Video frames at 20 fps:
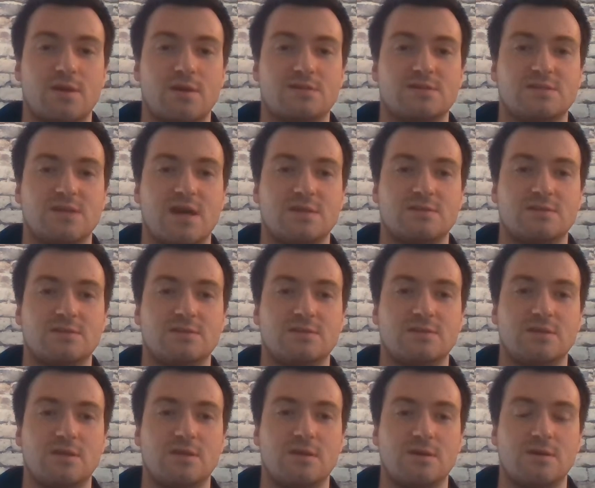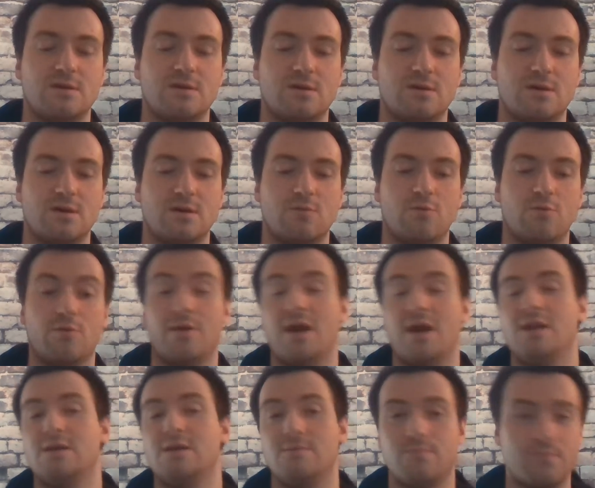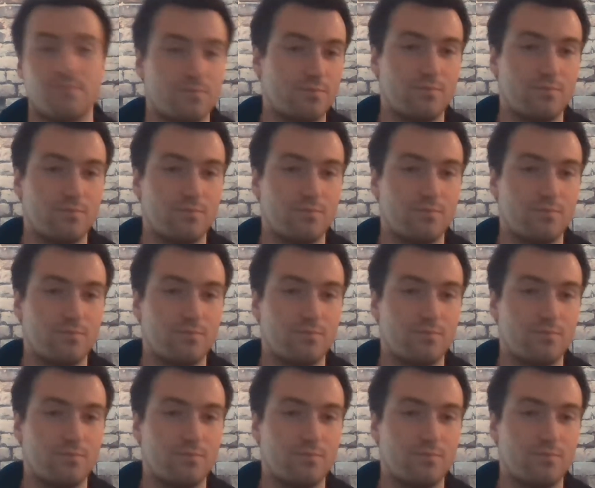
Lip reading: It's sad to see, any